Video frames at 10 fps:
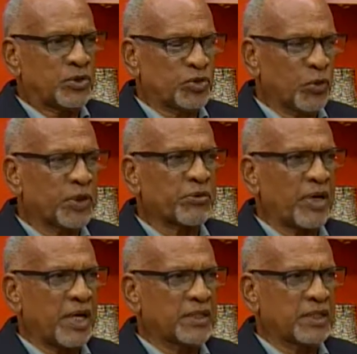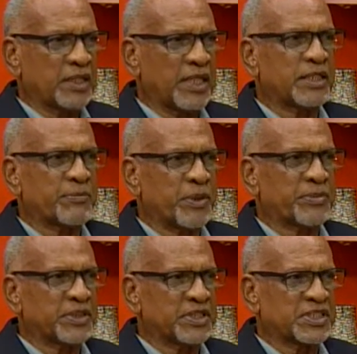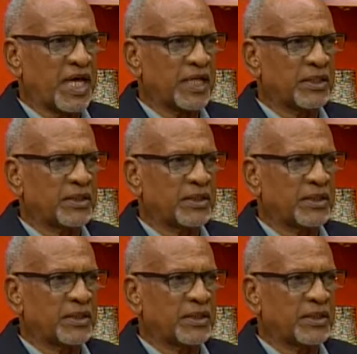Do it right, let the people decide.